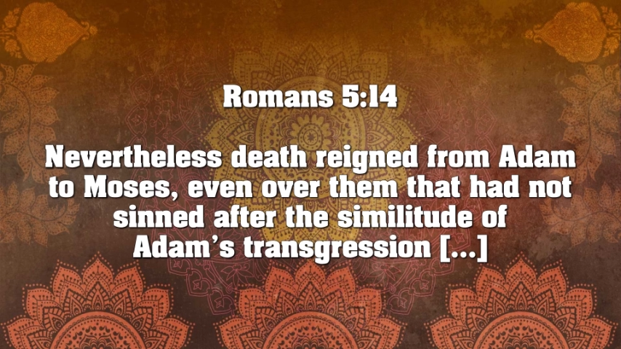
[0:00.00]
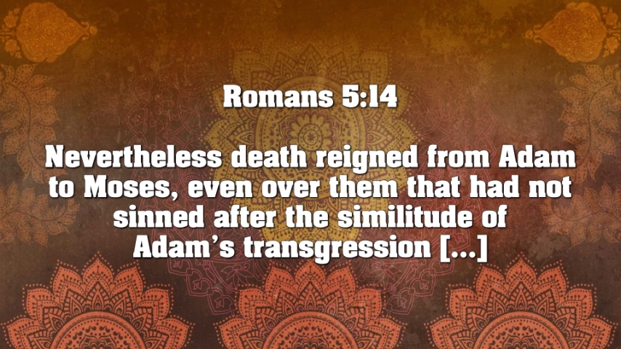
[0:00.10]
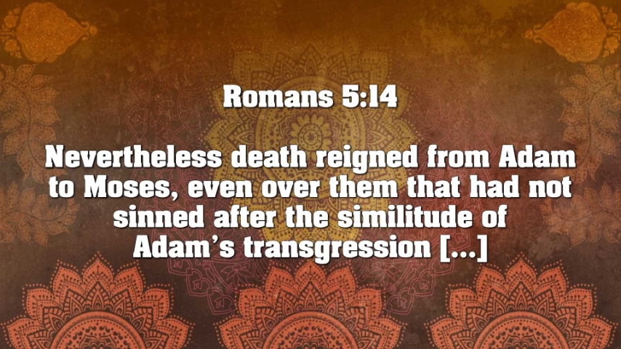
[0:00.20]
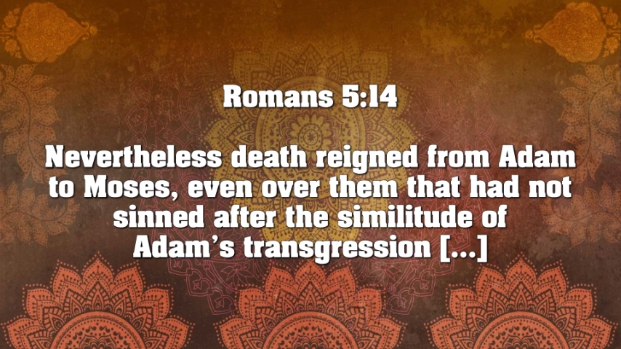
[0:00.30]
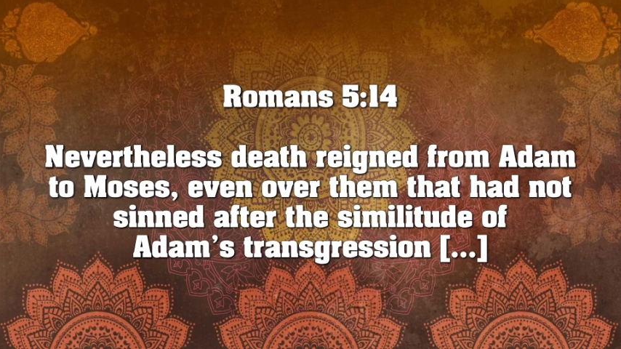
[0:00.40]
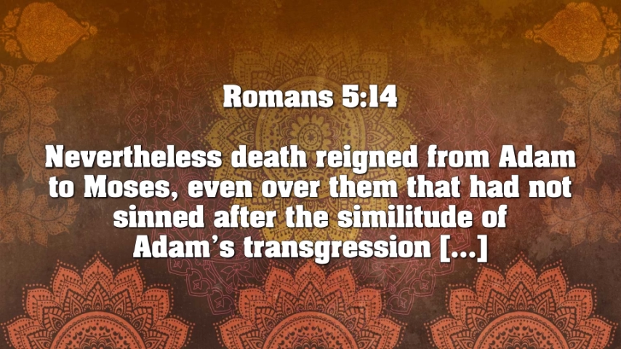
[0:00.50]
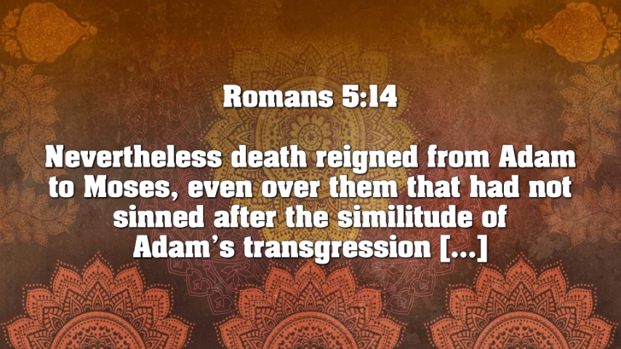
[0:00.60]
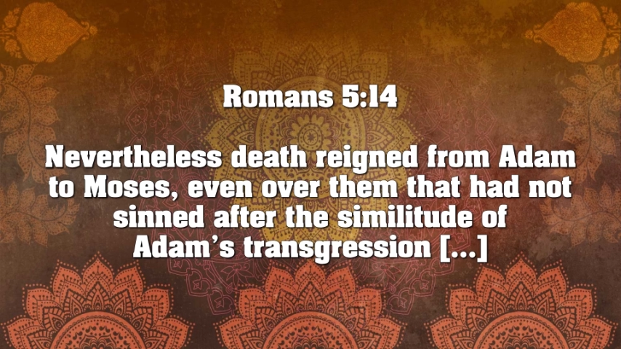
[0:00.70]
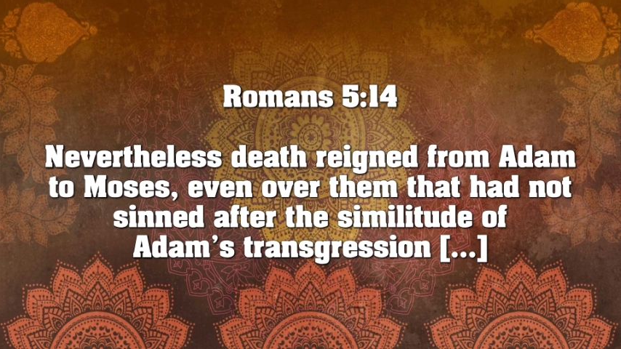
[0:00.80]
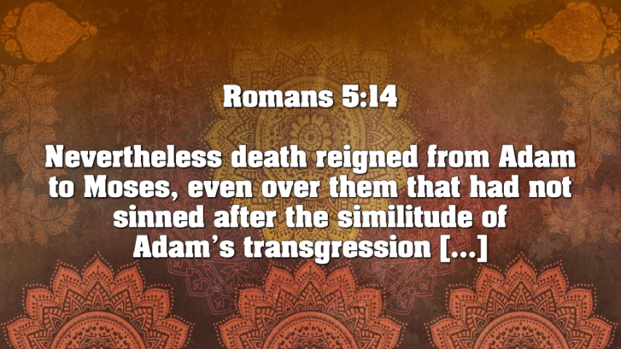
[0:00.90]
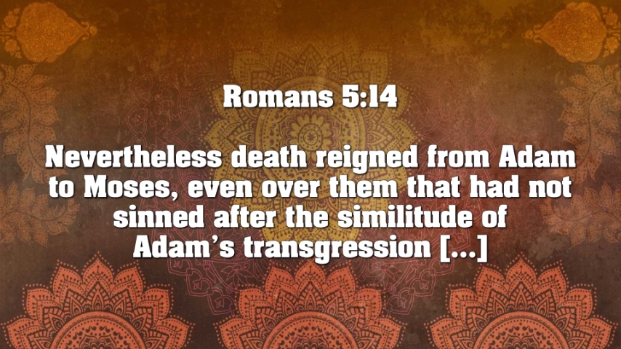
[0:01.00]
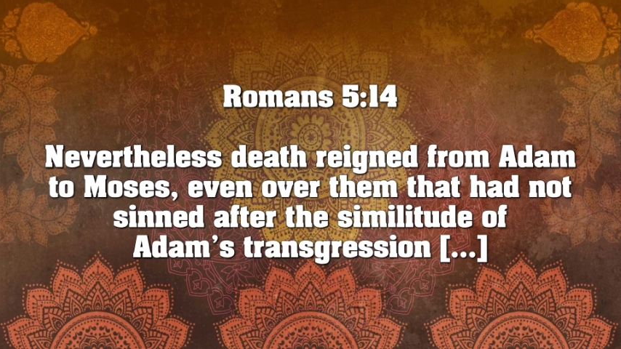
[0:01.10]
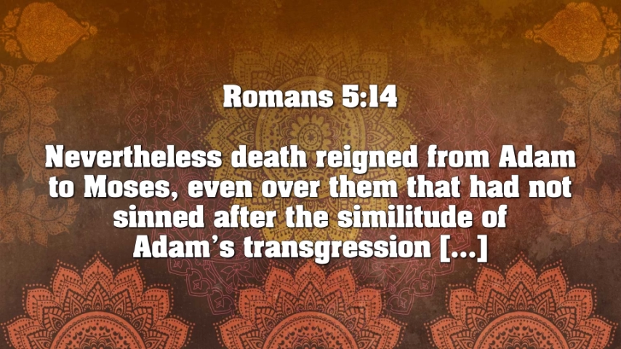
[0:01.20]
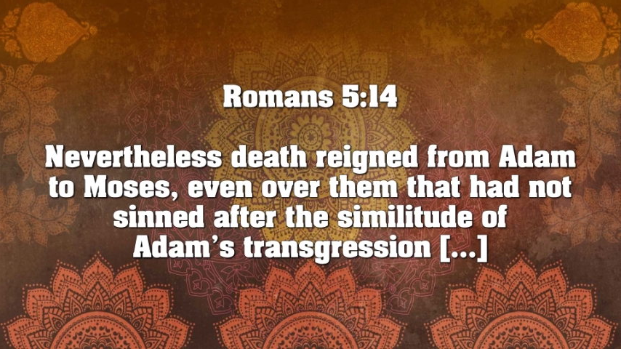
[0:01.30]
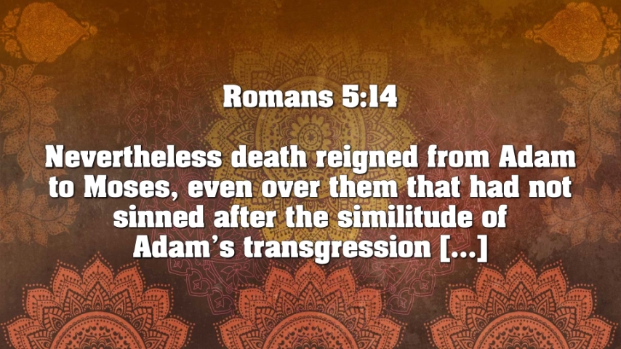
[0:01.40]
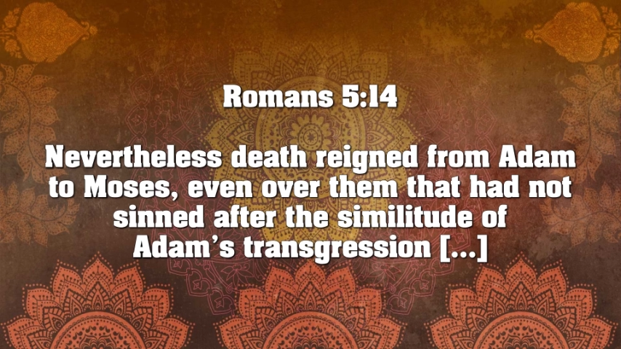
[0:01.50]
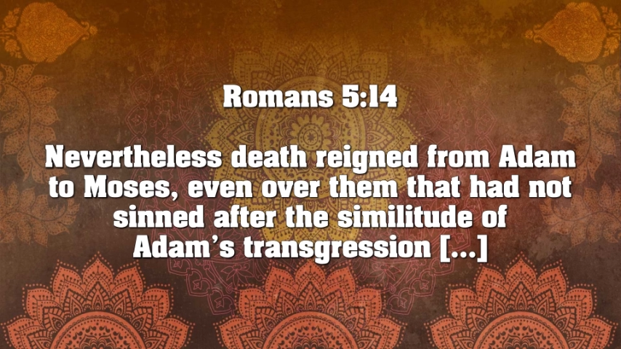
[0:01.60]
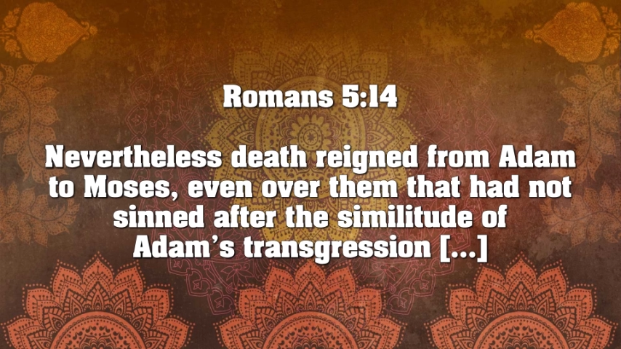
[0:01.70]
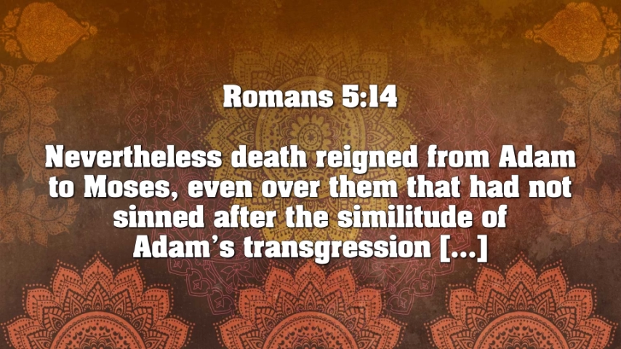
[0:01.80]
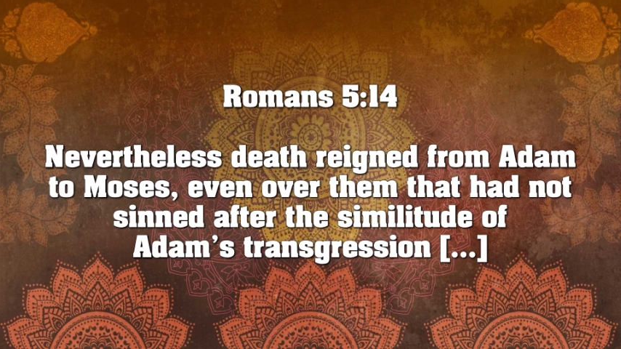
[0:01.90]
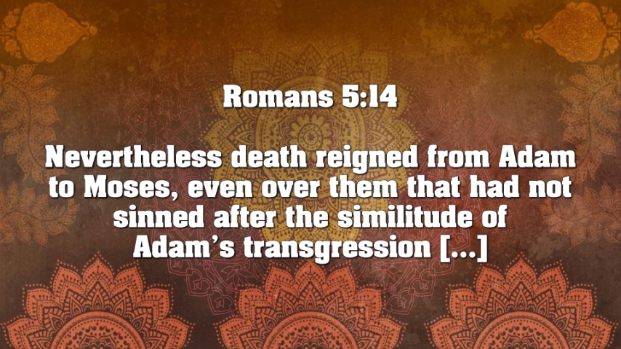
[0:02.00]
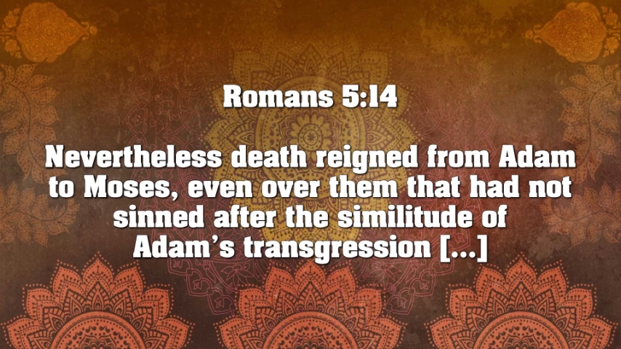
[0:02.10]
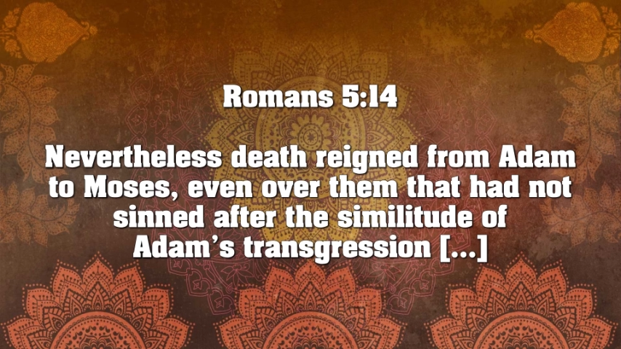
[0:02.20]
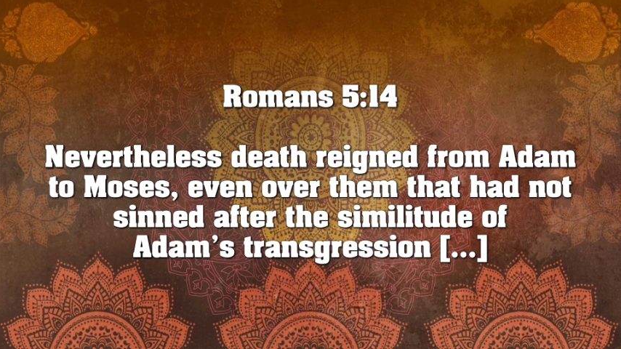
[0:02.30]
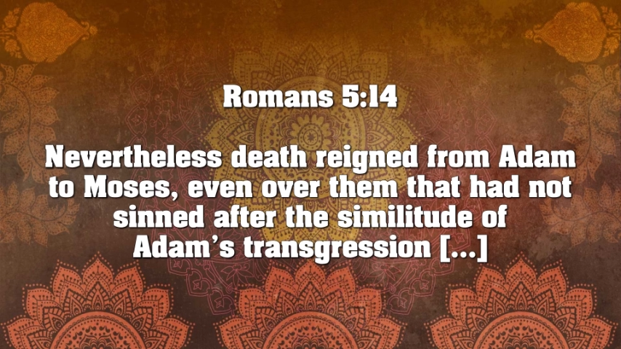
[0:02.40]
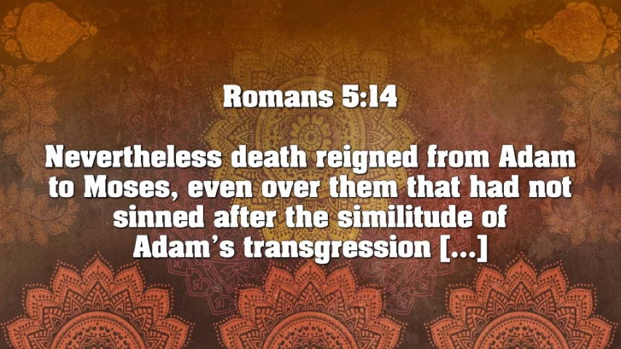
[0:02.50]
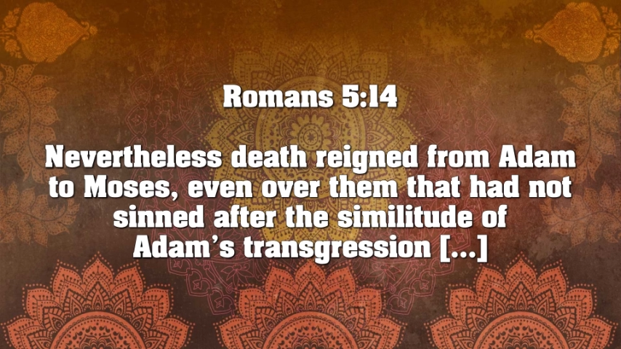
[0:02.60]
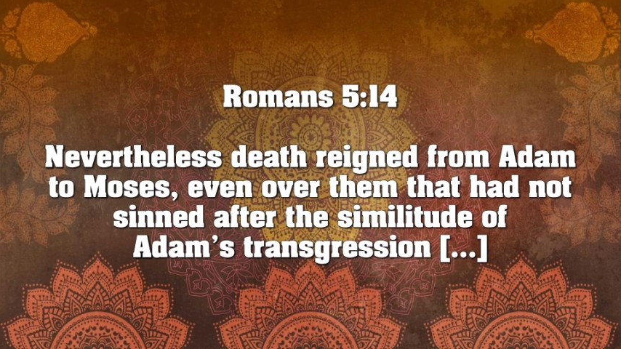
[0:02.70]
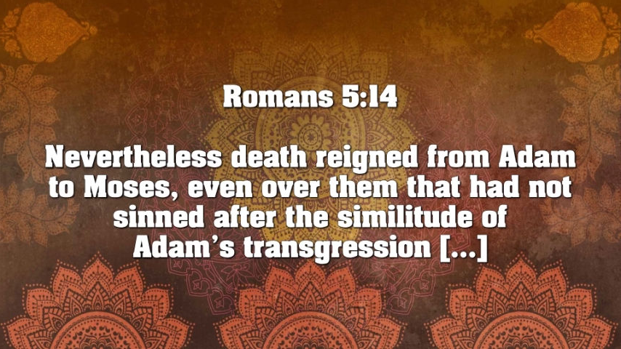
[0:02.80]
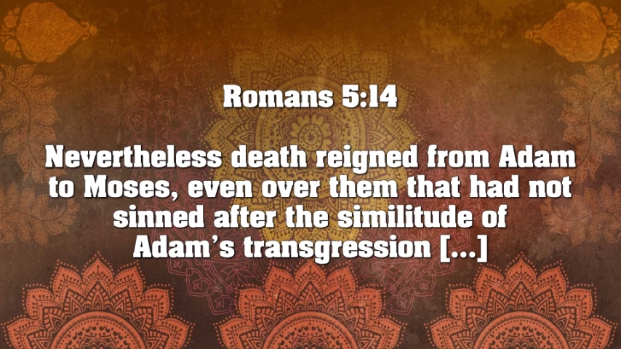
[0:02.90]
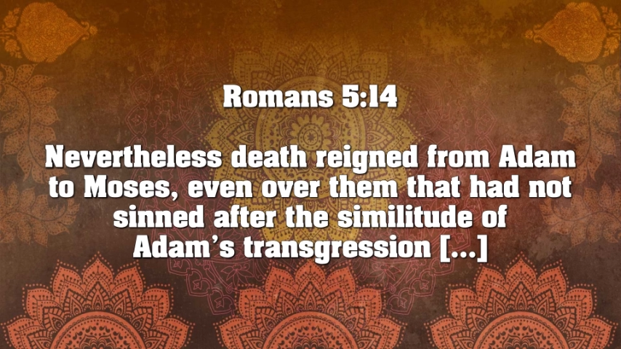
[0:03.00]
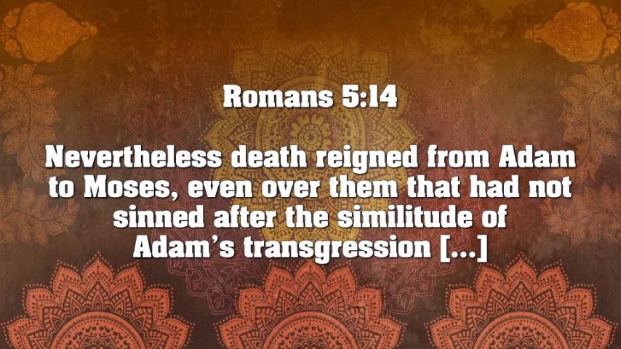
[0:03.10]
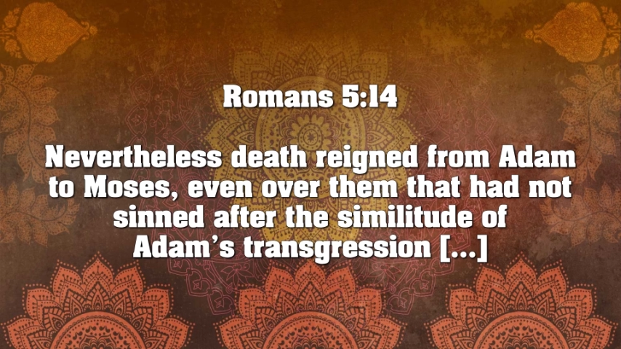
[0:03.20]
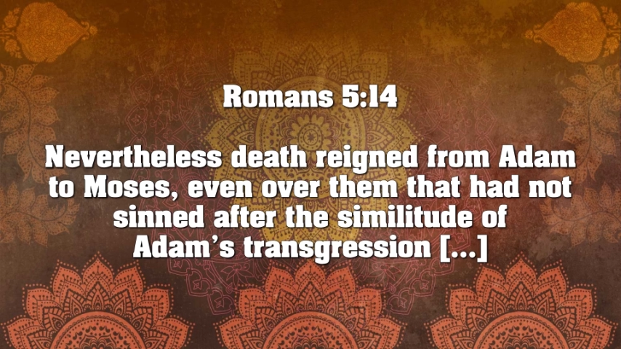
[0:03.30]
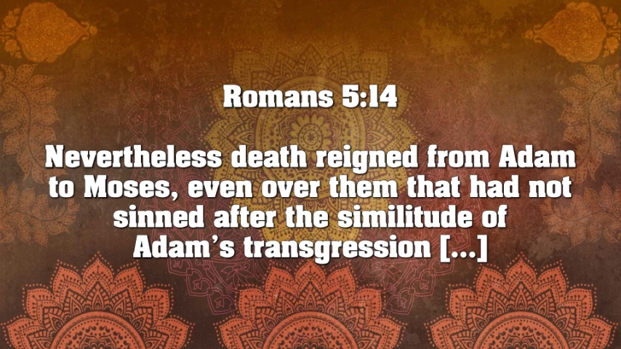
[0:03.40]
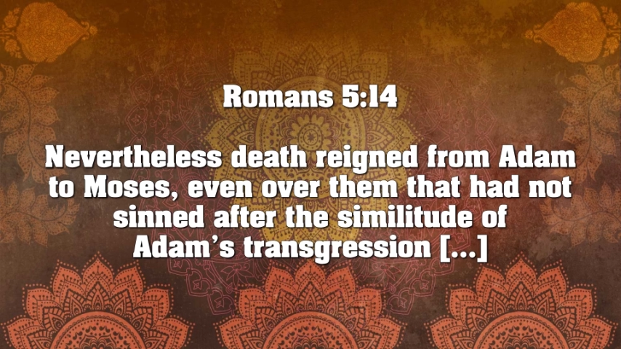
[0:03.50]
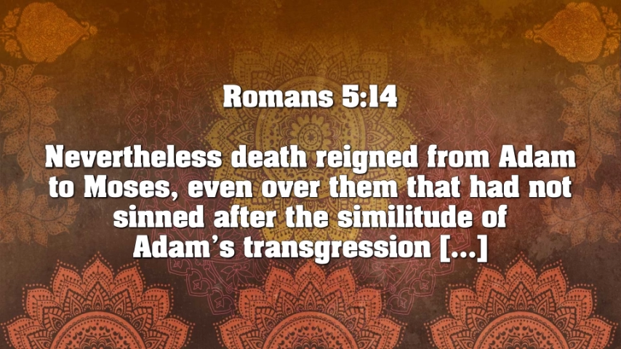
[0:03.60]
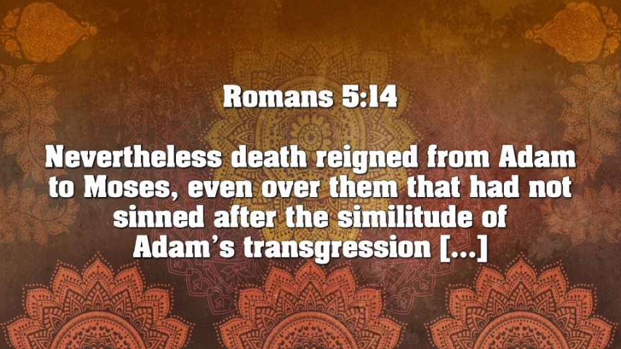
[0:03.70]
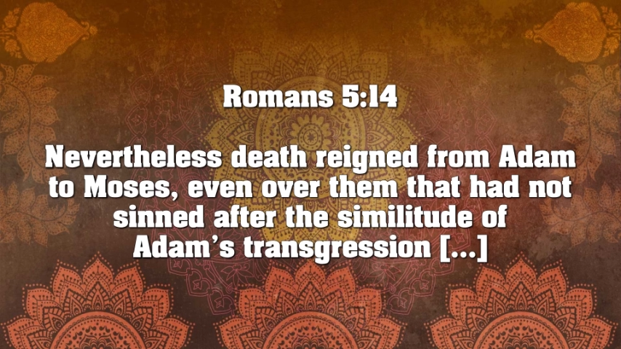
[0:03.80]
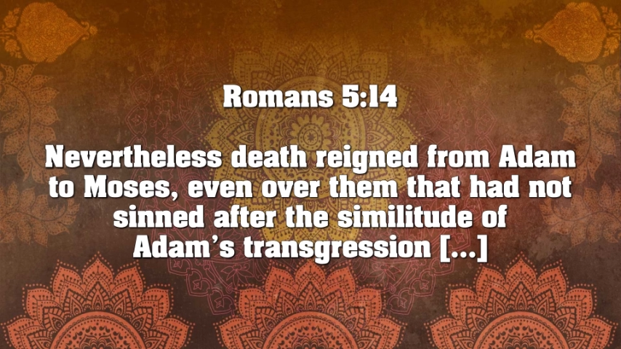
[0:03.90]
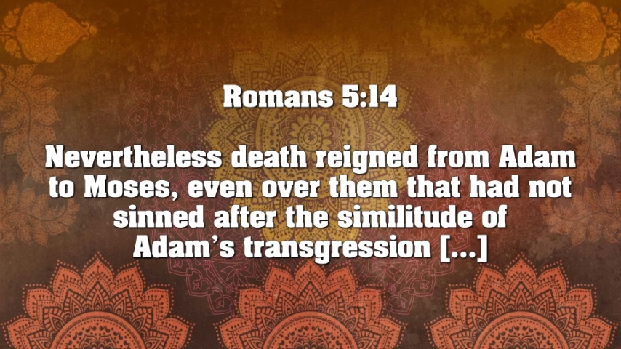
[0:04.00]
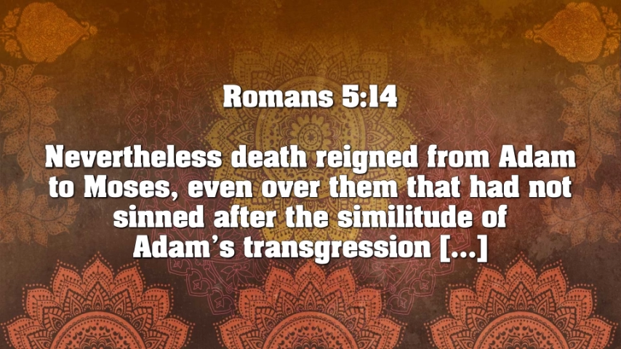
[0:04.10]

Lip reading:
[unreadable: no face in view]